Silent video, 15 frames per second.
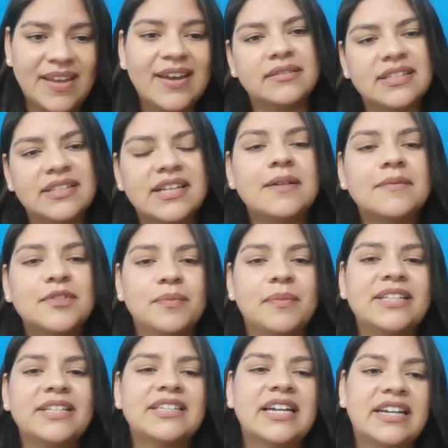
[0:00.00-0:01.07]
This helps you
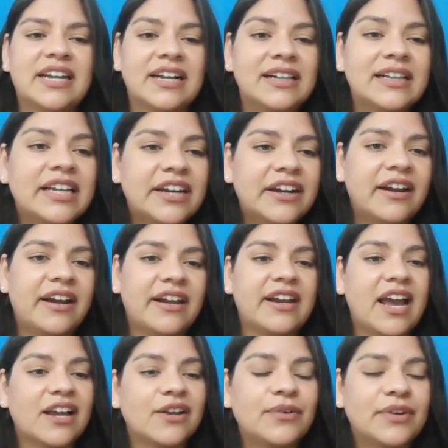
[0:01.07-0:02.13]
maintain a clear and
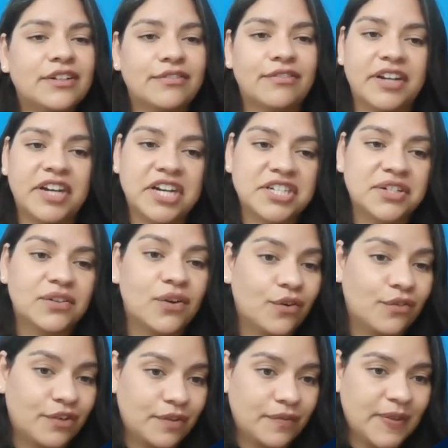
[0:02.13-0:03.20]
accurate financial
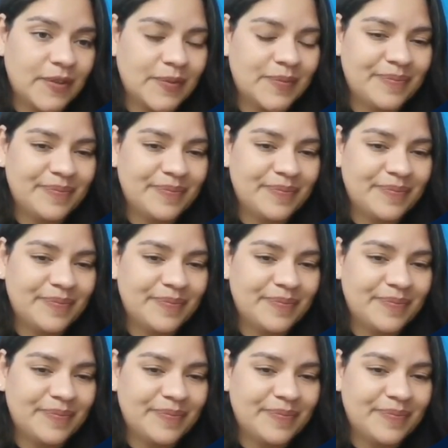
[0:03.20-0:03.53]
overview.